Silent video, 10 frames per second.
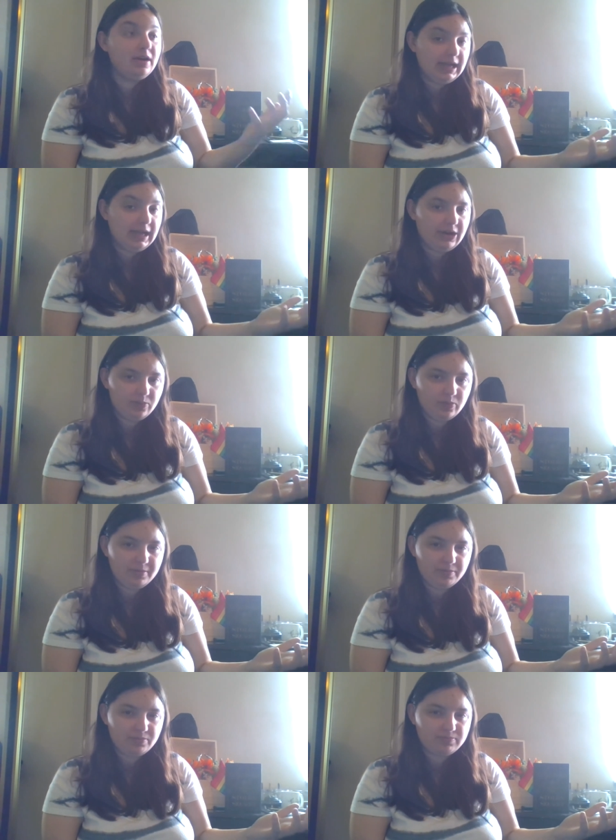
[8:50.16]
out, and
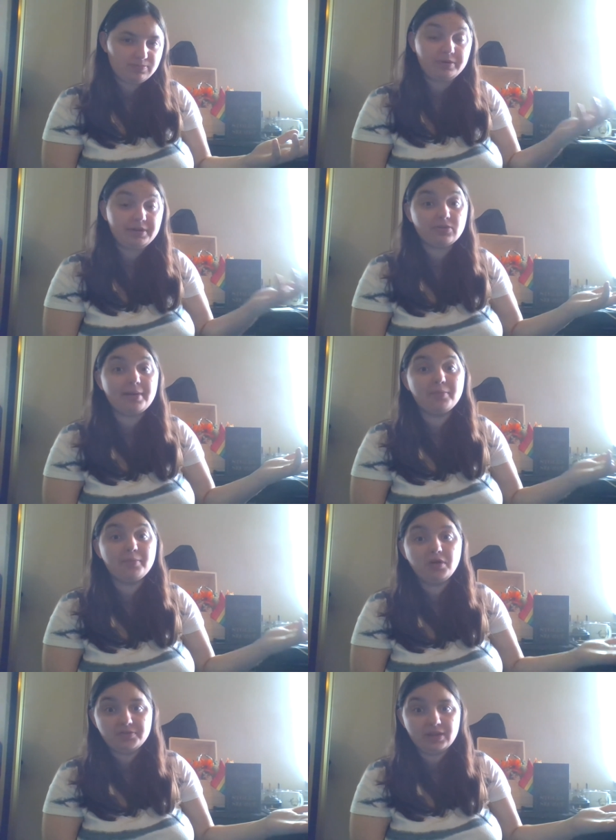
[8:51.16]
we need to write
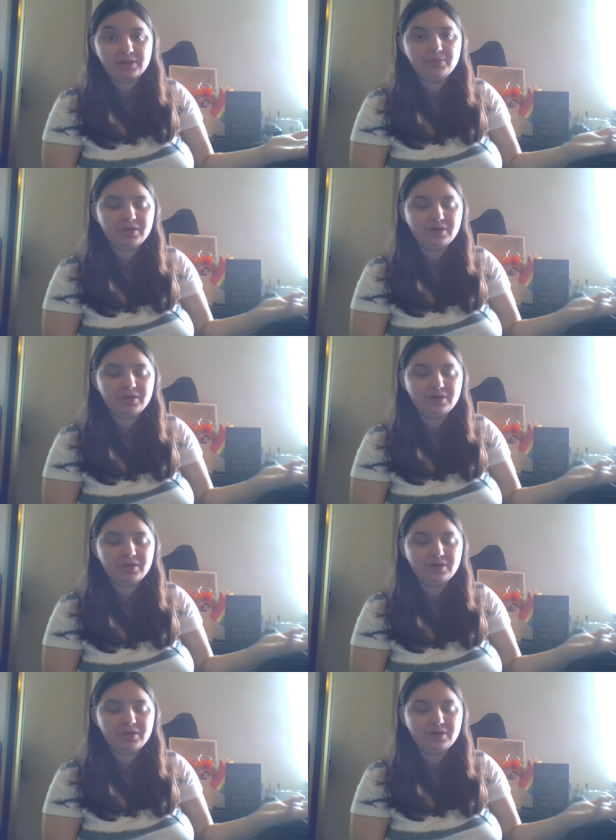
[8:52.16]
more of them,